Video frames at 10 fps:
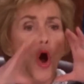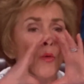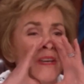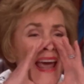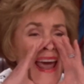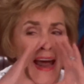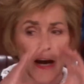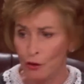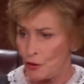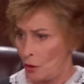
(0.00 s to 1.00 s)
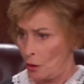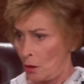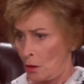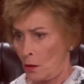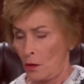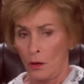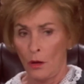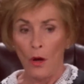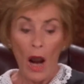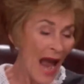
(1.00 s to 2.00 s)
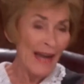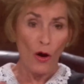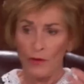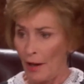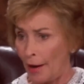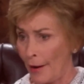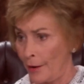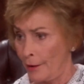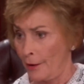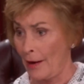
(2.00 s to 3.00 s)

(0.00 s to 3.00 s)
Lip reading: nice he done been. We don't care. And that